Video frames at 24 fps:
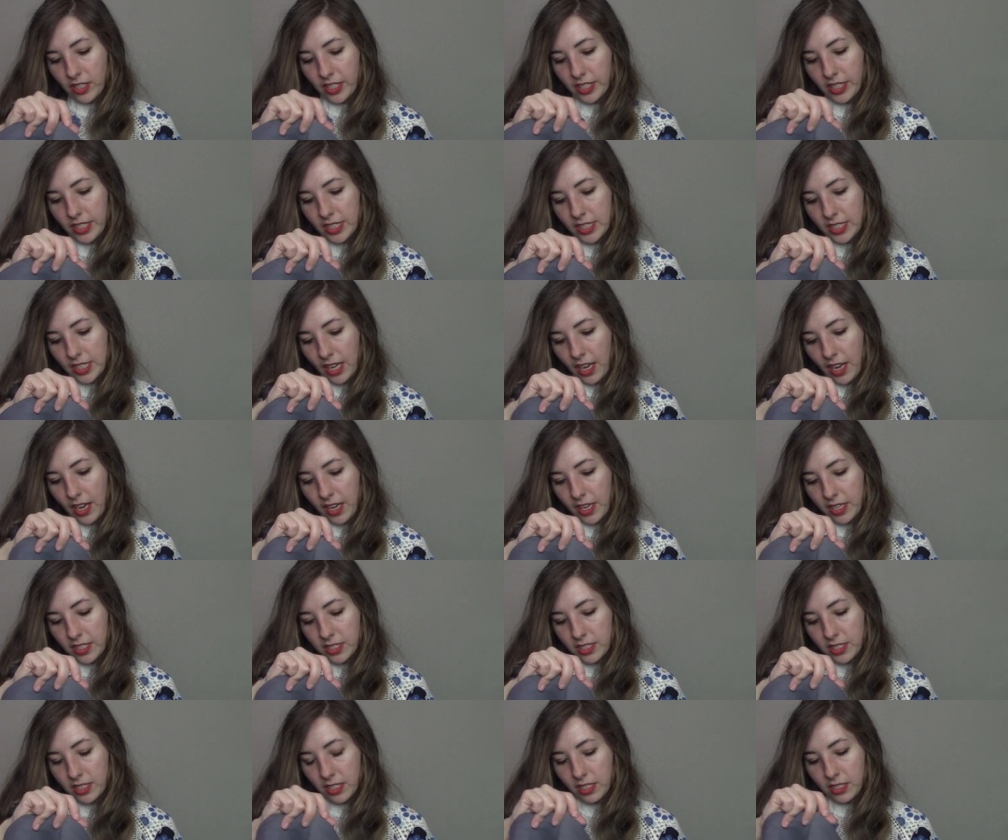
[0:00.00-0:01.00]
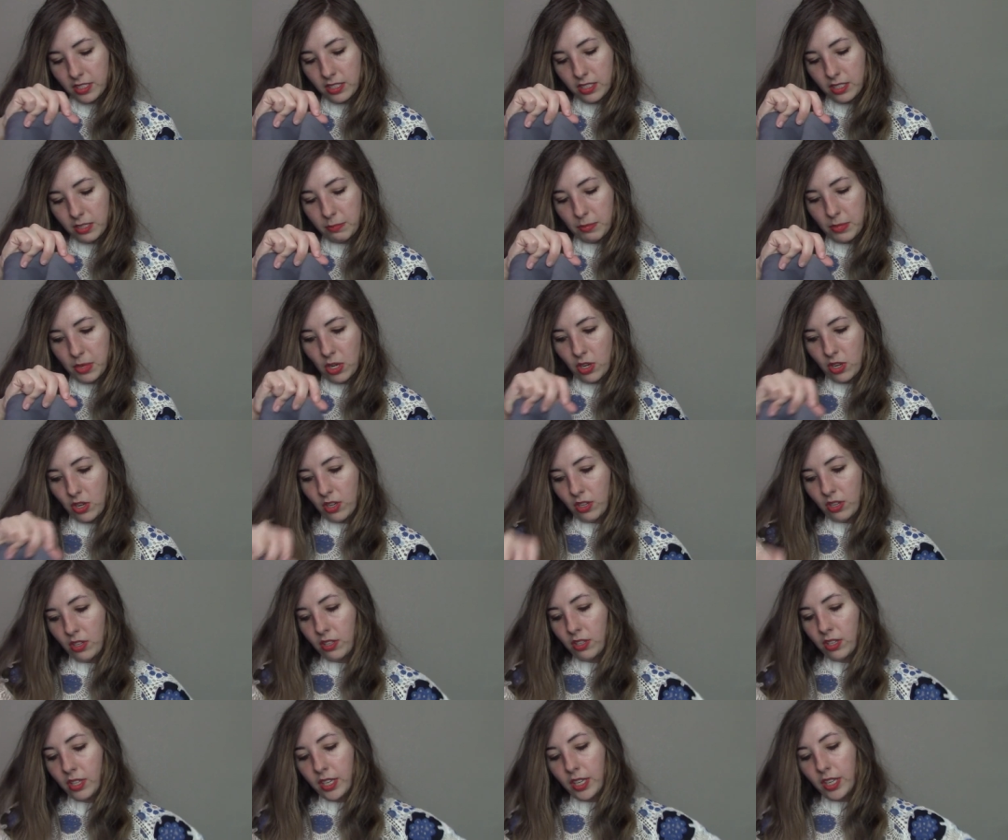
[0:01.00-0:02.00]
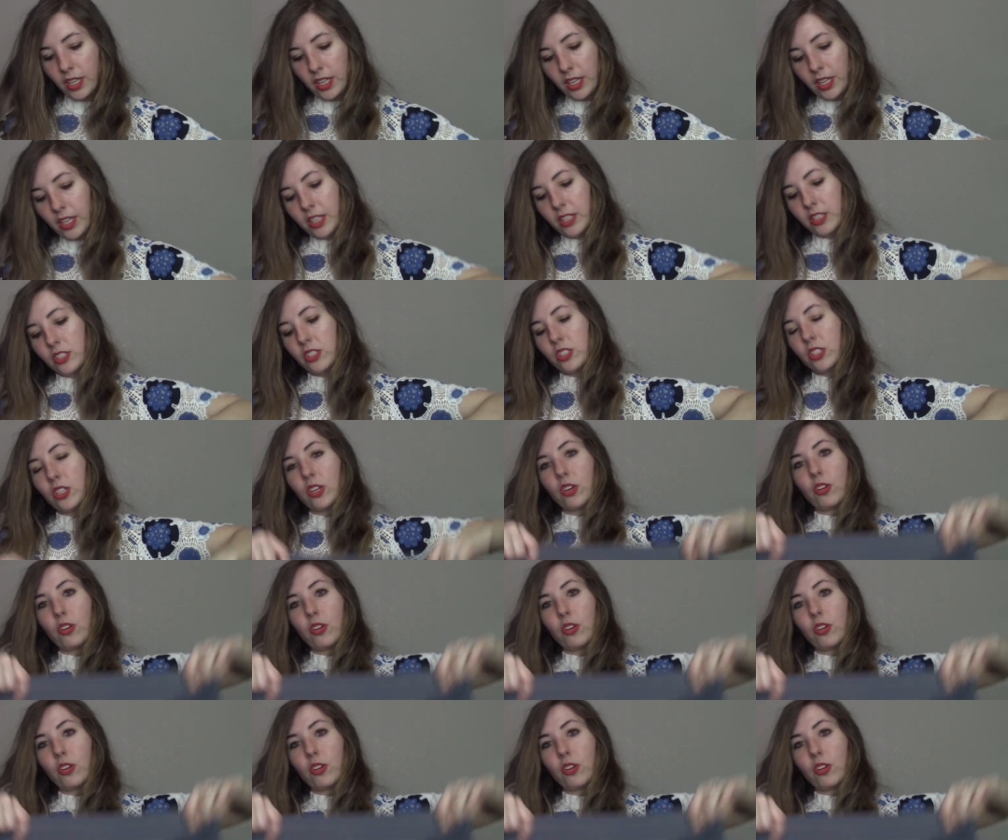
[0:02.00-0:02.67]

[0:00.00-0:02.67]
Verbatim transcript: in a size small. It's a